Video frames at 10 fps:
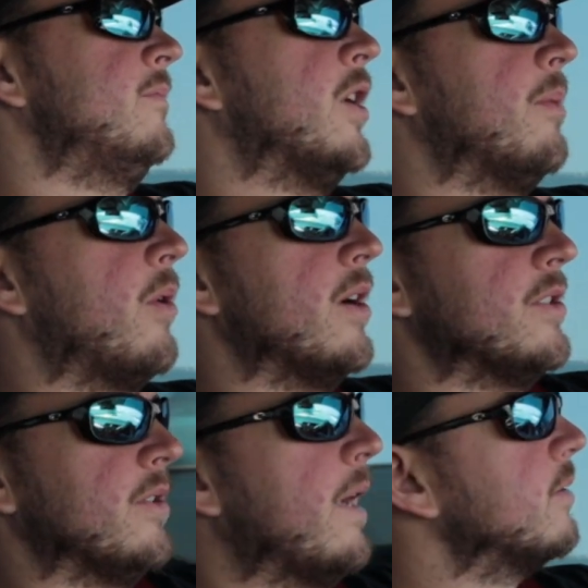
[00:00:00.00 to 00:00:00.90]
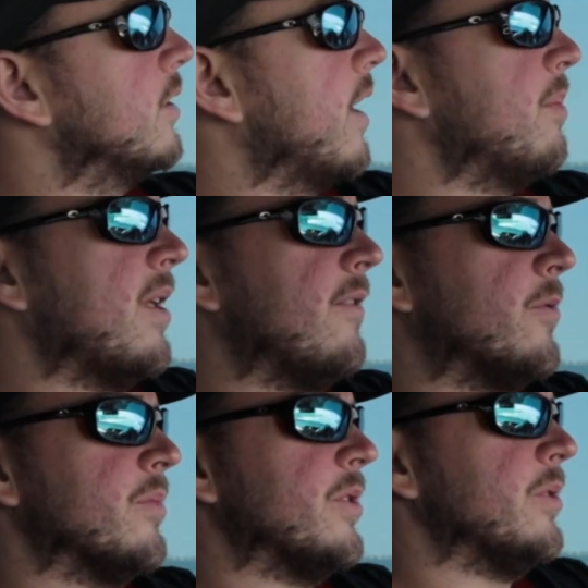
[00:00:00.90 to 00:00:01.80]
turbo on it, so that was a great
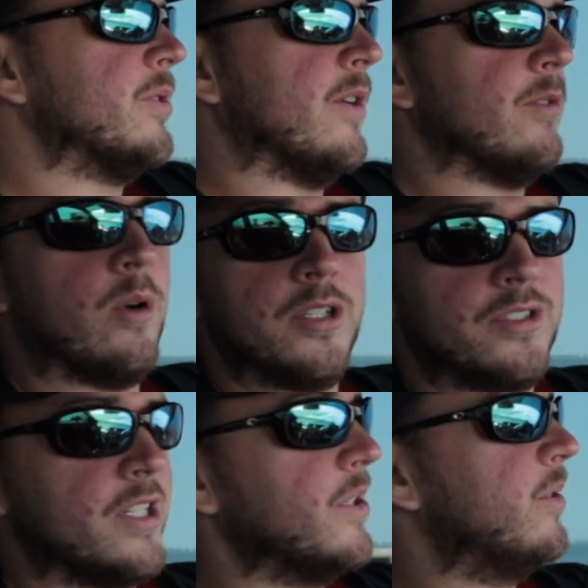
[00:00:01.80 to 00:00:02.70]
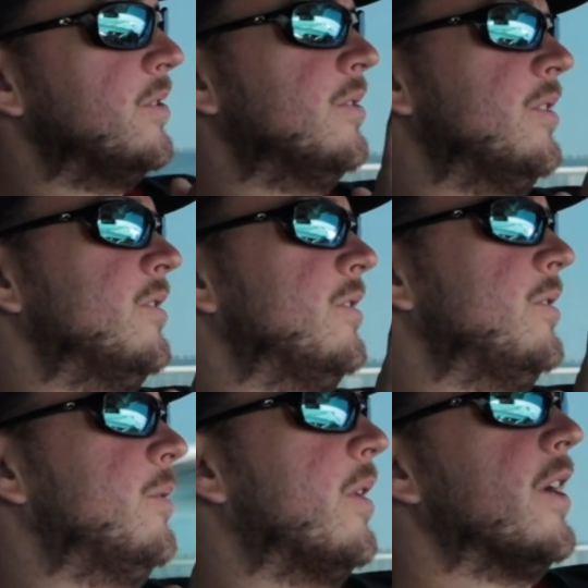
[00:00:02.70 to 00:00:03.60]
platform too. So if you watch the channel
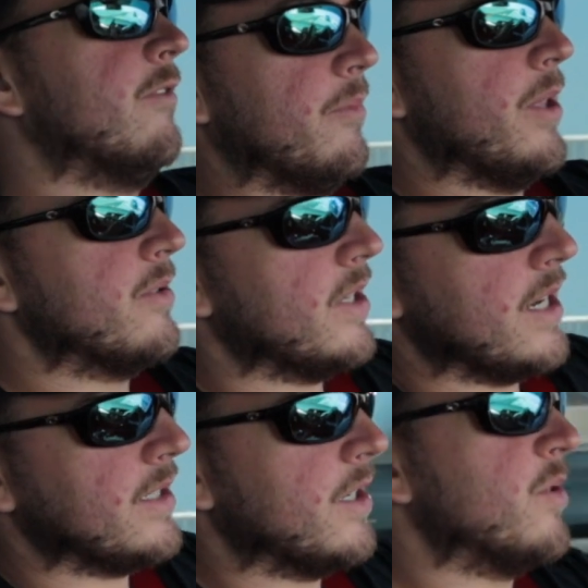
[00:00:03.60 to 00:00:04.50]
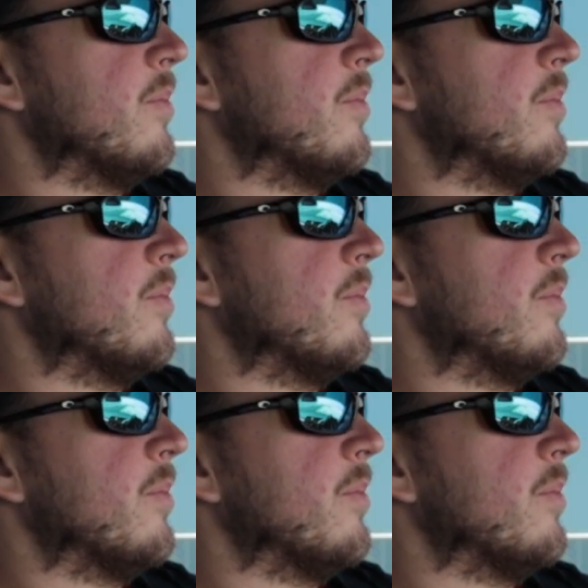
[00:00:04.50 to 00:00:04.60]
and you were here from those days, I do